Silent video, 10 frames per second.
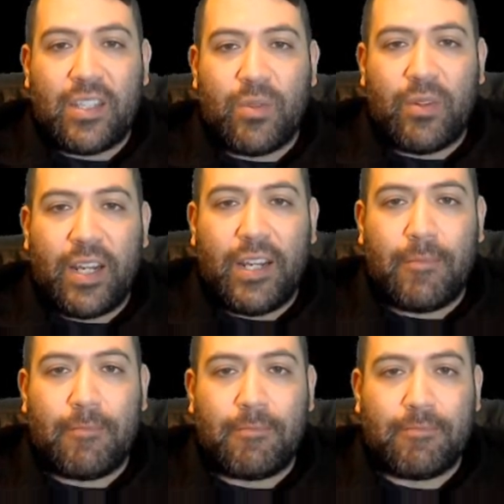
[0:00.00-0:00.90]
This one right
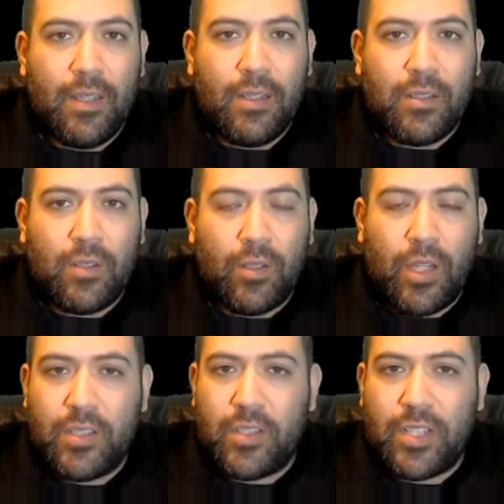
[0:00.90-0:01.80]
here. So
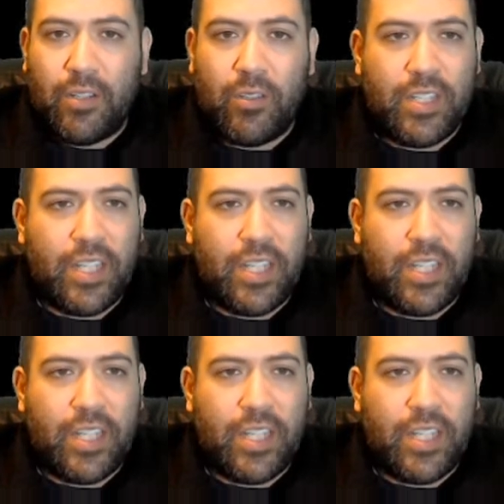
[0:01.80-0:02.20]
let's just check out their